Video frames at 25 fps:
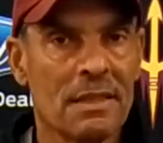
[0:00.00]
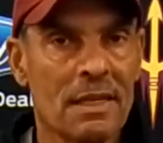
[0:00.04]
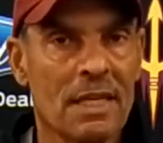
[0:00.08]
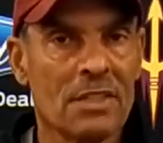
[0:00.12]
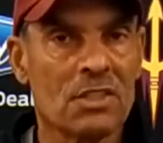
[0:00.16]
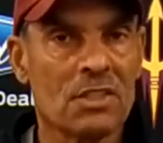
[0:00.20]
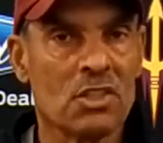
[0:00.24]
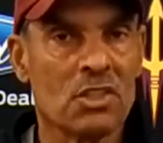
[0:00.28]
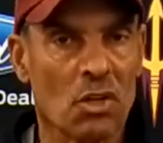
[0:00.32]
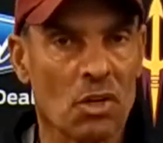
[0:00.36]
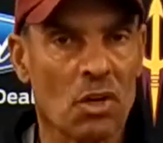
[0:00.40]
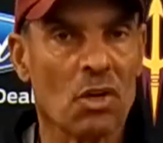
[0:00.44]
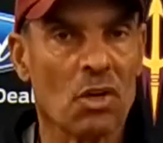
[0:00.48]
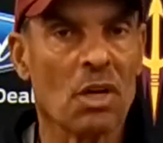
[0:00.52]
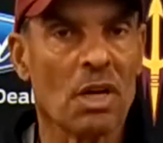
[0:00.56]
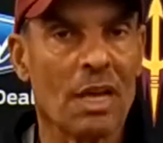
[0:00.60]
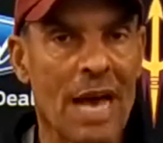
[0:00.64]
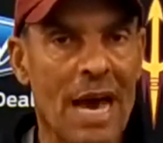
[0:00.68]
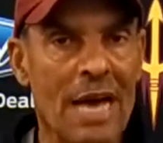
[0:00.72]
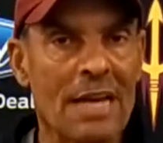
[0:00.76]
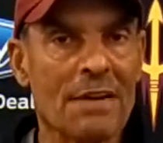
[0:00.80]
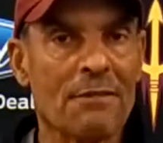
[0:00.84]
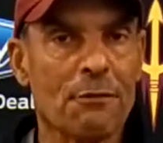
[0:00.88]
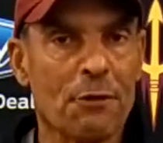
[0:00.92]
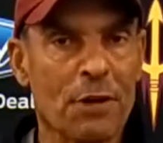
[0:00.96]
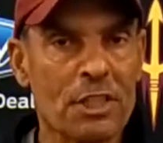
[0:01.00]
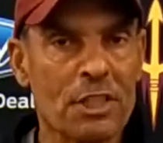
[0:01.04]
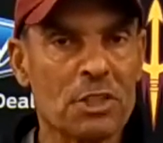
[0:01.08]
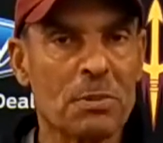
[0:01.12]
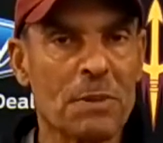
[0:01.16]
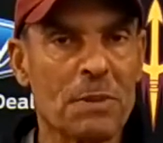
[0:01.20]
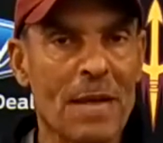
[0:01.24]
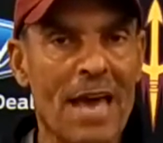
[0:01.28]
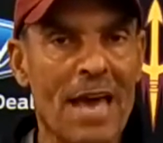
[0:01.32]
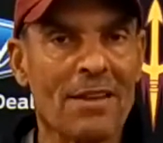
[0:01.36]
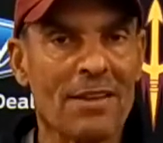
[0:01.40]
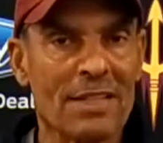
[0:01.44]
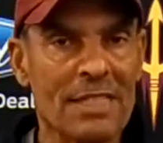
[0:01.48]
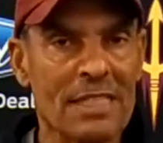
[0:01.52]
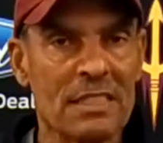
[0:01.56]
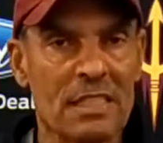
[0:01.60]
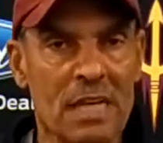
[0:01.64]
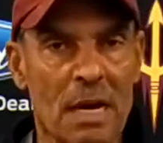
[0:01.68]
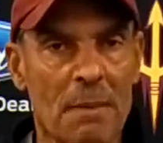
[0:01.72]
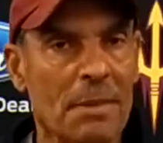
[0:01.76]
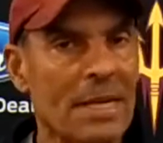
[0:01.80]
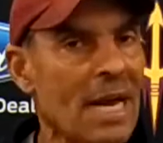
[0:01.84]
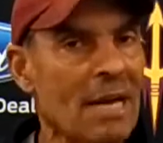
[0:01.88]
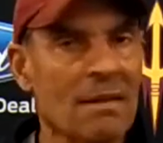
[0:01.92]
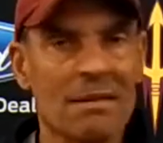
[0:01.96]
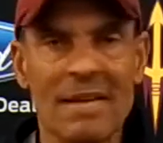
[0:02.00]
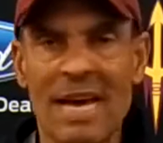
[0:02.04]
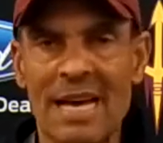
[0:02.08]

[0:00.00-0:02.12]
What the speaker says: It's going to hurt a lot of freshman athletes coming out.